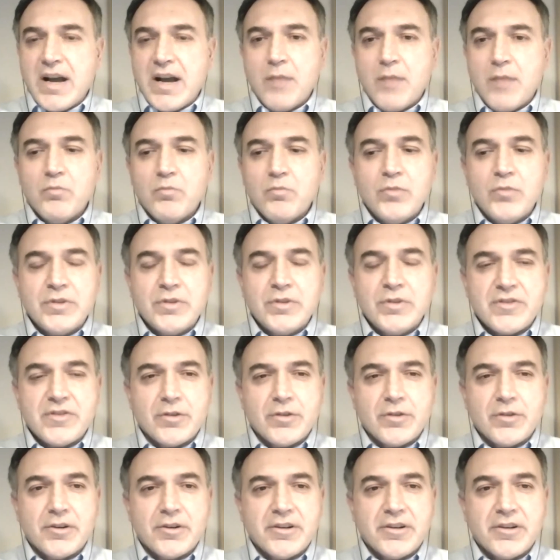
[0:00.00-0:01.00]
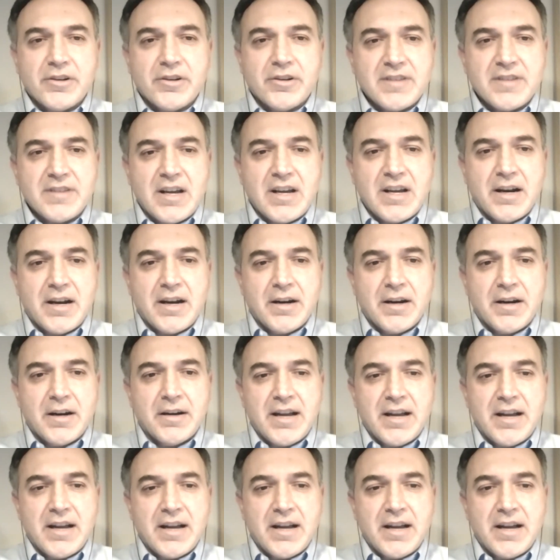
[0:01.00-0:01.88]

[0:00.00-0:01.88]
Mood disorders are